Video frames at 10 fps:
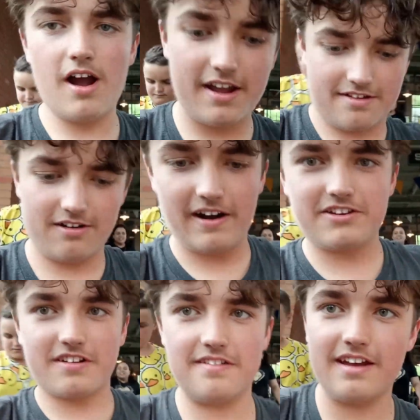So I
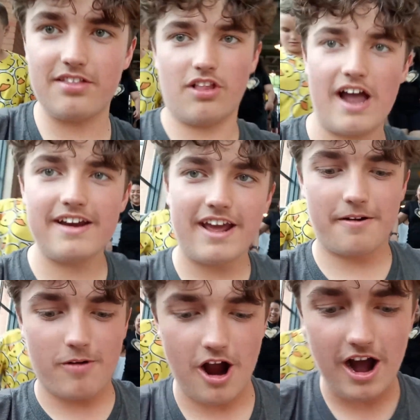just did
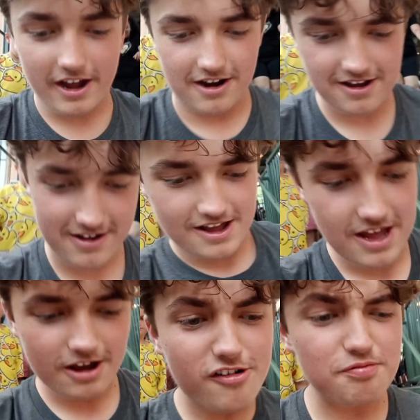Lightning Rod.
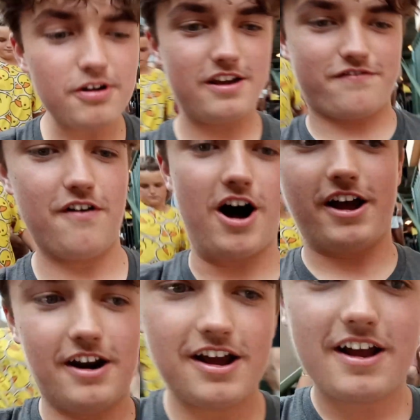It was pretty
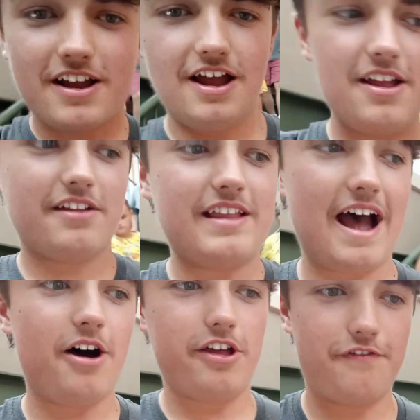fun.
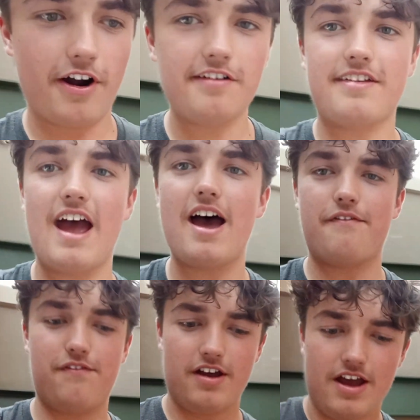Now the first half,
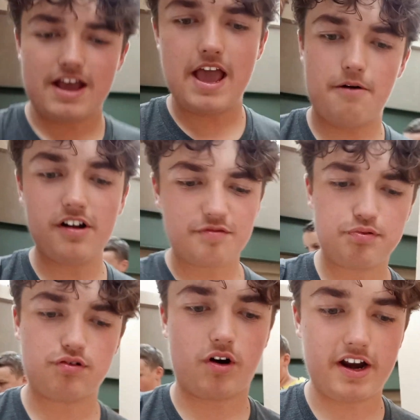it was
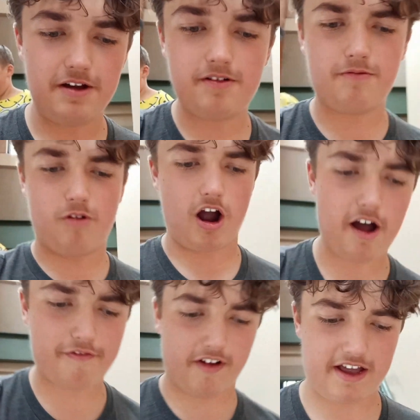pretty
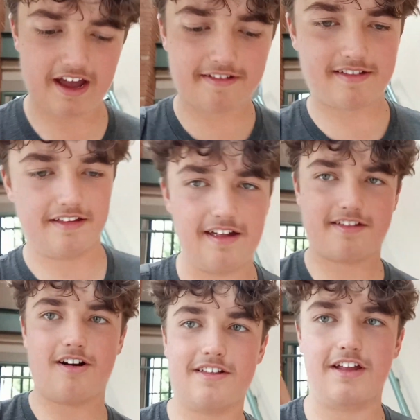rough, I guess, since it's
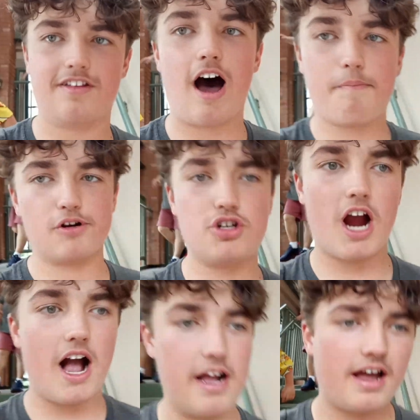still at the topper
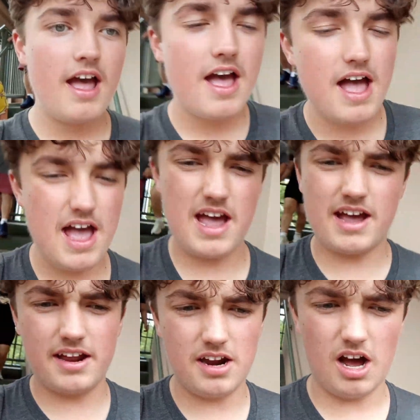track.
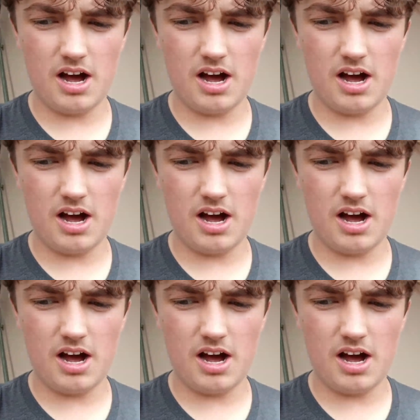And